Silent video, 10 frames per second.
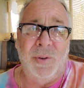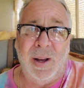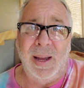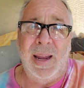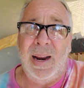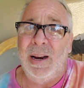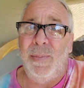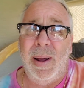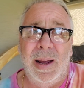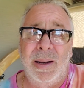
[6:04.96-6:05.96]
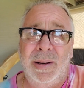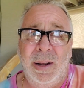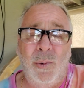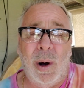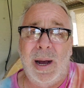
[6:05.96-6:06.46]
handyman,
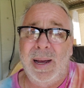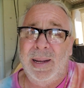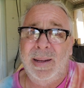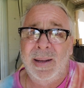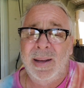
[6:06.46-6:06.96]
DIY.